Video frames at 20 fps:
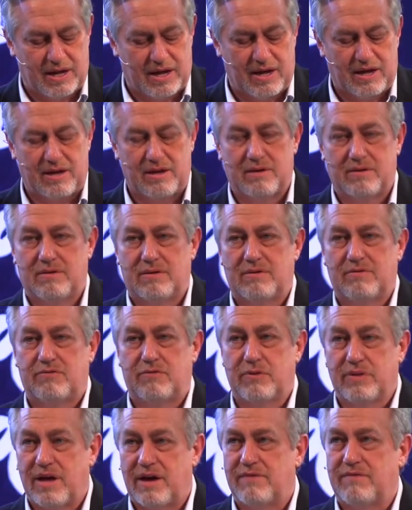day
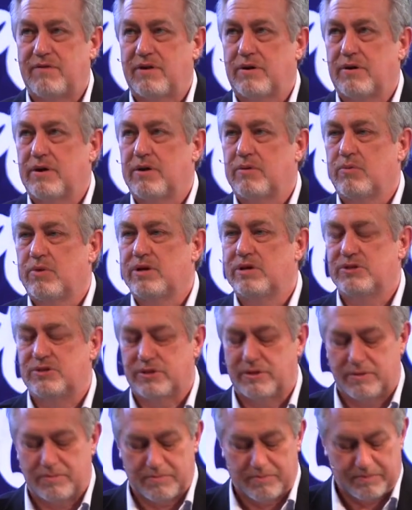for that very
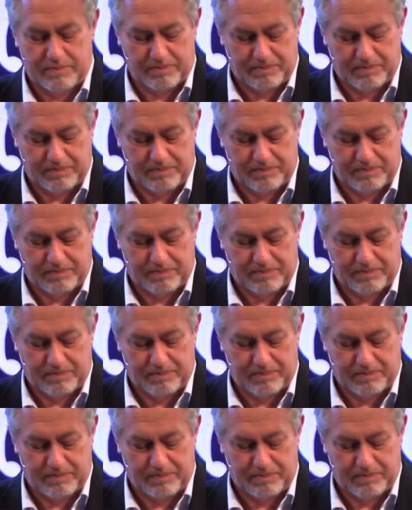reason.